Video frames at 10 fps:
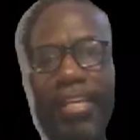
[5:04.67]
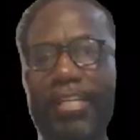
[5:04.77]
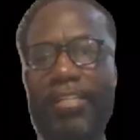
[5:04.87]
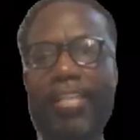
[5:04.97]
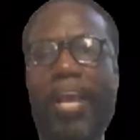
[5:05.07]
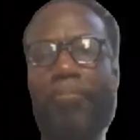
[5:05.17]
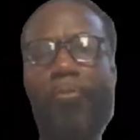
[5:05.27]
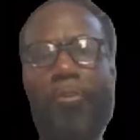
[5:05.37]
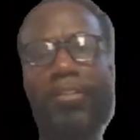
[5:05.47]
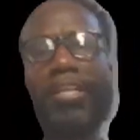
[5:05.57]
in the type of
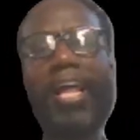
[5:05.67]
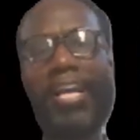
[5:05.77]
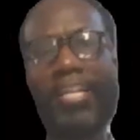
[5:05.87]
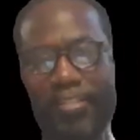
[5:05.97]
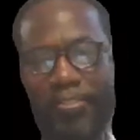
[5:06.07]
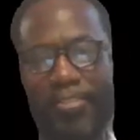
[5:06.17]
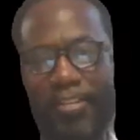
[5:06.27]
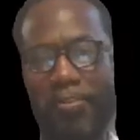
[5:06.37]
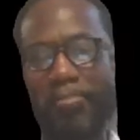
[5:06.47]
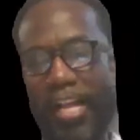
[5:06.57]
work that I do.
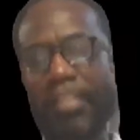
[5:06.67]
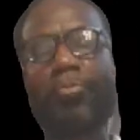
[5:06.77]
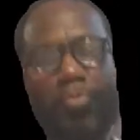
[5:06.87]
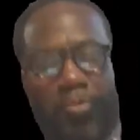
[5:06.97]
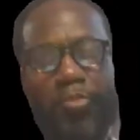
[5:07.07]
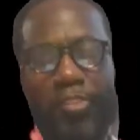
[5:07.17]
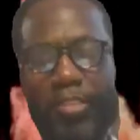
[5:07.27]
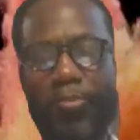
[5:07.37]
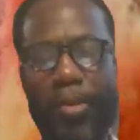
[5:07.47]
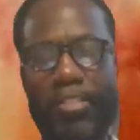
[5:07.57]
So that's the
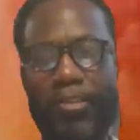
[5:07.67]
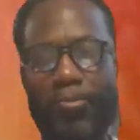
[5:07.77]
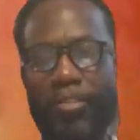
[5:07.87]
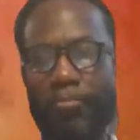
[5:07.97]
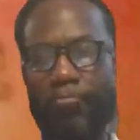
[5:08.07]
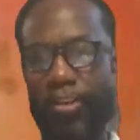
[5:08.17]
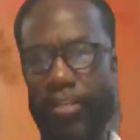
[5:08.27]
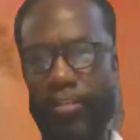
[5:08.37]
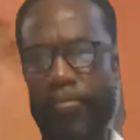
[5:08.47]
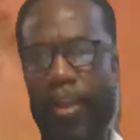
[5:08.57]
reason why she was
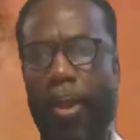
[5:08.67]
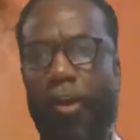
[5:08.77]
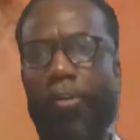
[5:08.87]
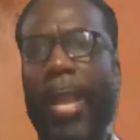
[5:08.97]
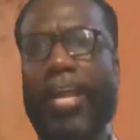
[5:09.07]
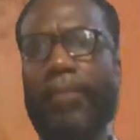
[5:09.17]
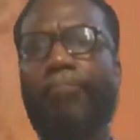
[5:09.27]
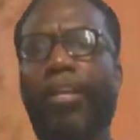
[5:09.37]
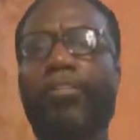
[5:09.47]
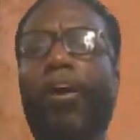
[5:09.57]
impressed. Okay,
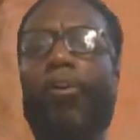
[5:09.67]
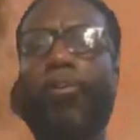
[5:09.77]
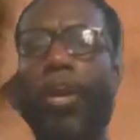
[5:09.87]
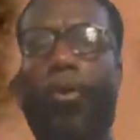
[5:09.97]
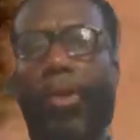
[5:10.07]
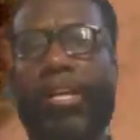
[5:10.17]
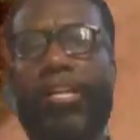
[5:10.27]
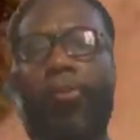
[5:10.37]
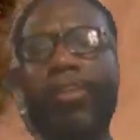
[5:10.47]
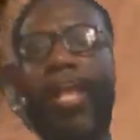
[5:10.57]
so we
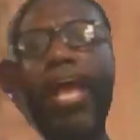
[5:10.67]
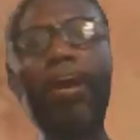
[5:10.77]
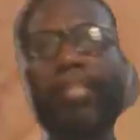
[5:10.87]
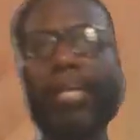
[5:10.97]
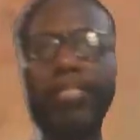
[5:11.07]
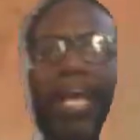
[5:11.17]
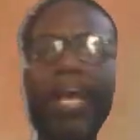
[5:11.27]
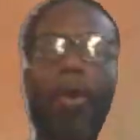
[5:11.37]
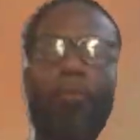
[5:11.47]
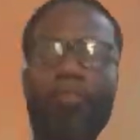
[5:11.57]
know now that
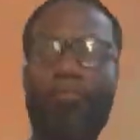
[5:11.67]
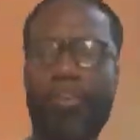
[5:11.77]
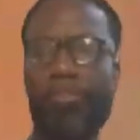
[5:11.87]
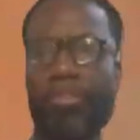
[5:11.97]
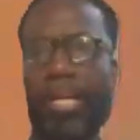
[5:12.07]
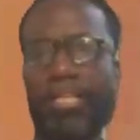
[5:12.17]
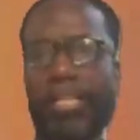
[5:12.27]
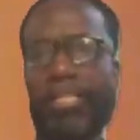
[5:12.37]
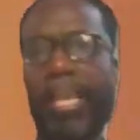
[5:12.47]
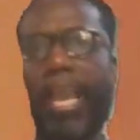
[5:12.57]
that overview that I
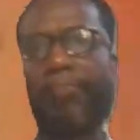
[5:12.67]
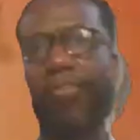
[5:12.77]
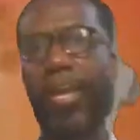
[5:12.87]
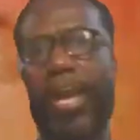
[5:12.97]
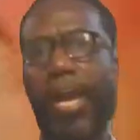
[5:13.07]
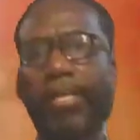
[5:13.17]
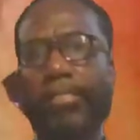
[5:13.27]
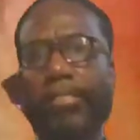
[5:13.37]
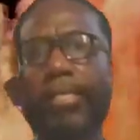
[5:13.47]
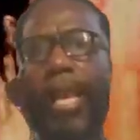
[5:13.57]
just gave you
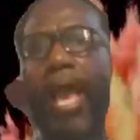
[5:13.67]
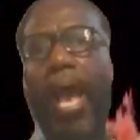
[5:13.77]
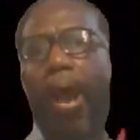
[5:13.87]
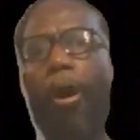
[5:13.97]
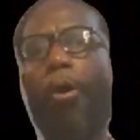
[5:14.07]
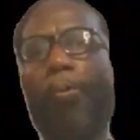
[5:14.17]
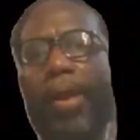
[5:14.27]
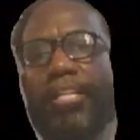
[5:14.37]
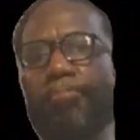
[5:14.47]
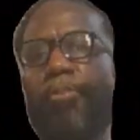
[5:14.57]
guys, I
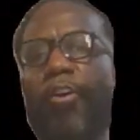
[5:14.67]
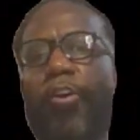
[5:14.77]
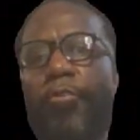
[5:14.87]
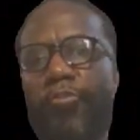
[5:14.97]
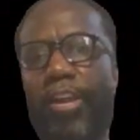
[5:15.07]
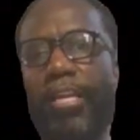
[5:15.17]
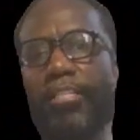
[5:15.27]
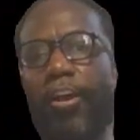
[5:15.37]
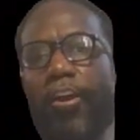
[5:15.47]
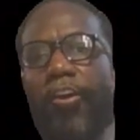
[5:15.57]
always paraphrase
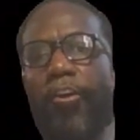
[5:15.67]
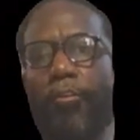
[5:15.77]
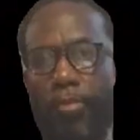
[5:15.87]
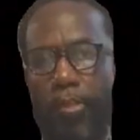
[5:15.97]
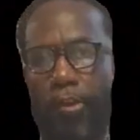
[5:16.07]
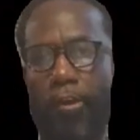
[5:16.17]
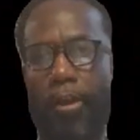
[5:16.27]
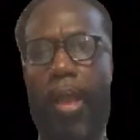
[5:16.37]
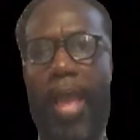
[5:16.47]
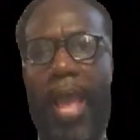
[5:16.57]
our
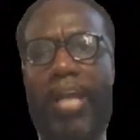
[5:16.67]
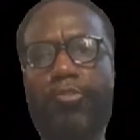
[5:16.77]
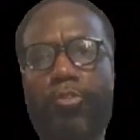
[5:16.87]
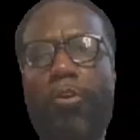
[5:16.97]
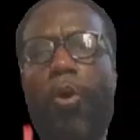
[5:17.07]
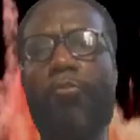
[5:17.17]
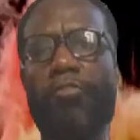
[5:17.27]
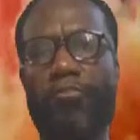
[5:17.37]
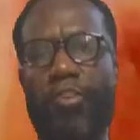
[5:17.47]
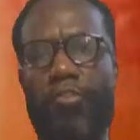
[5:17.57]
actual
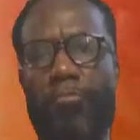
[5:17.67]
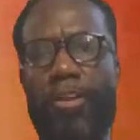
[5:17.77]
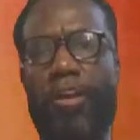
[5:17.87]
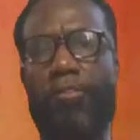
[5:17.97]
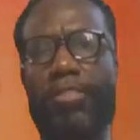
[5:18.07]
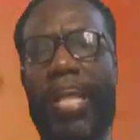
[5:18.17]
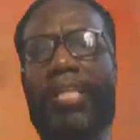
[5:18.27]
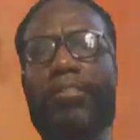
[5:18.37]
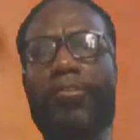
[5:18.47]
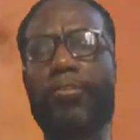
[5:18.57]
overview because
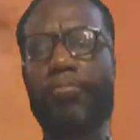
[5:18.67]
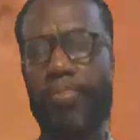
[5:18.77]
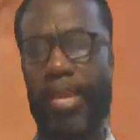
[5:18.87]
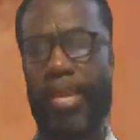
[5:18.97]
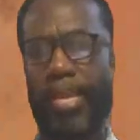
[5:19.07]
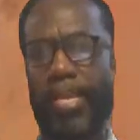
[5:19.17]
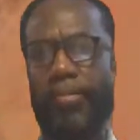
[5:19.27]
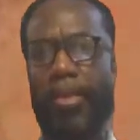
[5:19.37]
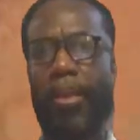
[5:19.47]
that's going to be